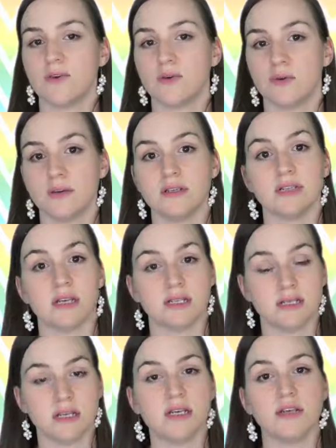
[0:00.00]
in order to
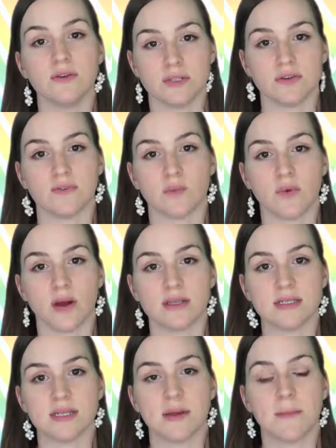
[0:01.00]
continue to
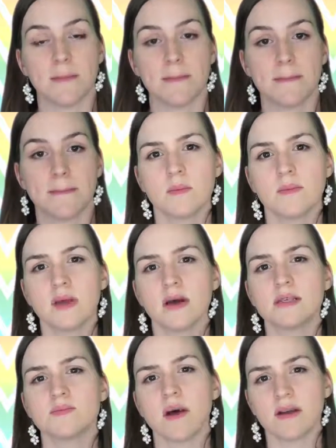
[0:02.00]
repress them.
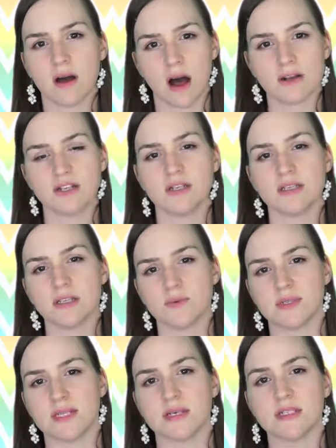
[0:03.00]
Because my consciousness
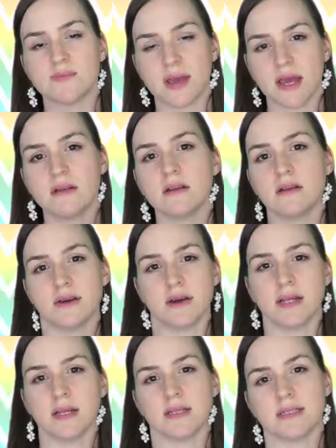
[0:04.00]
was expanded
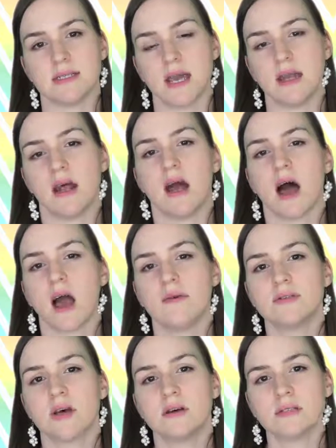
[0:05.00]
during this state, I
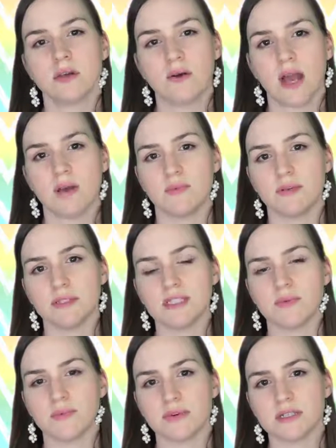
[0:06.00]
was also able
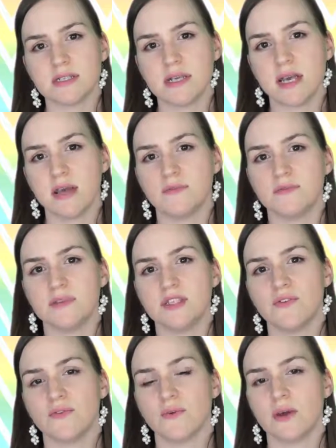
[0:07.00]
to perceive
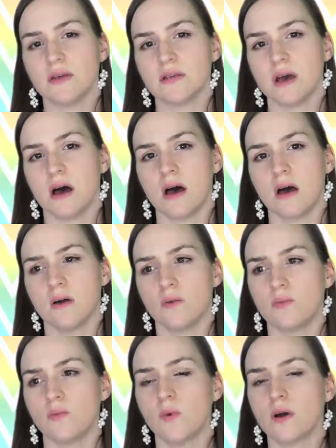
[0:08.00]
different uh,
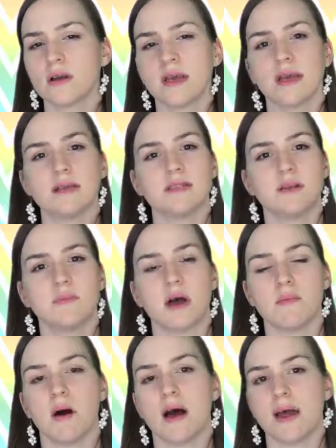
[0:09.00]
workings in my
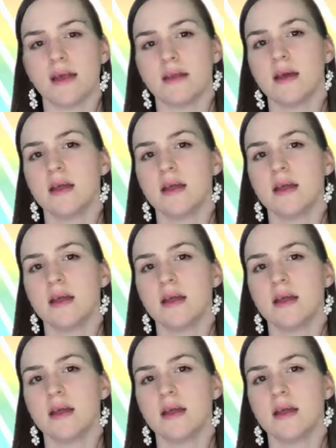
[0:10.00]
mind